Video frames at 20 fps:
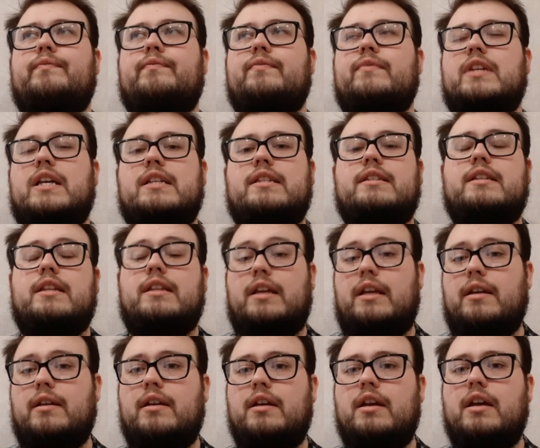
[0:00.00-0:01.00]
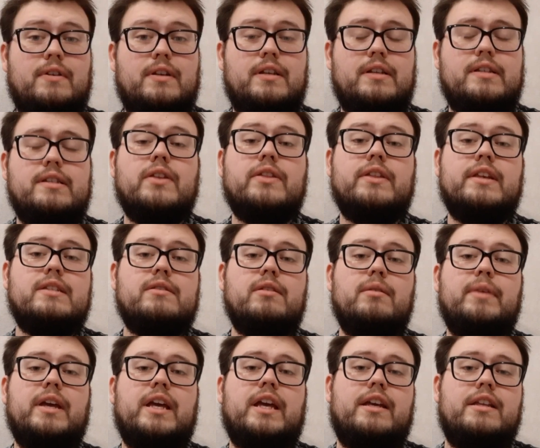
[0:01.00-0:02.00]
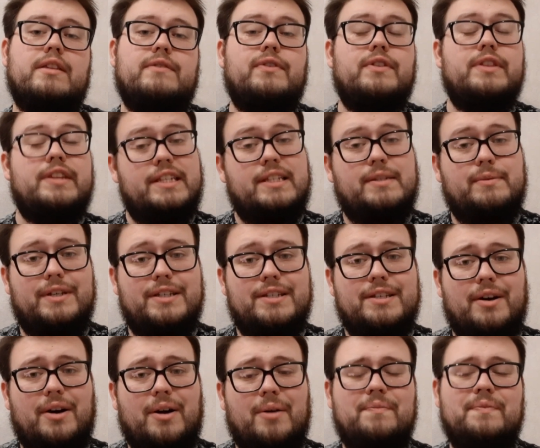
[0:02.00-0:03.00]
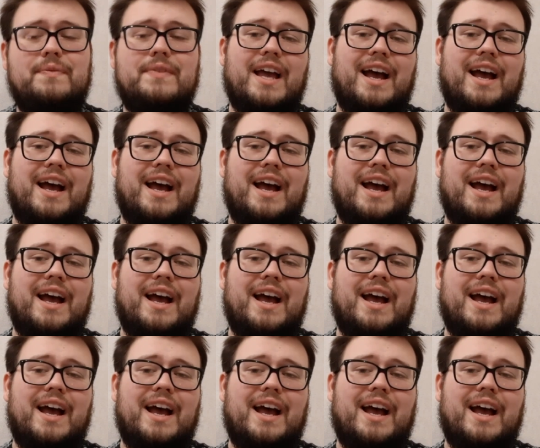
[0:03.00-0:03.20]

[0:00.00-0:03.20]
destiny. So this will be it for this video.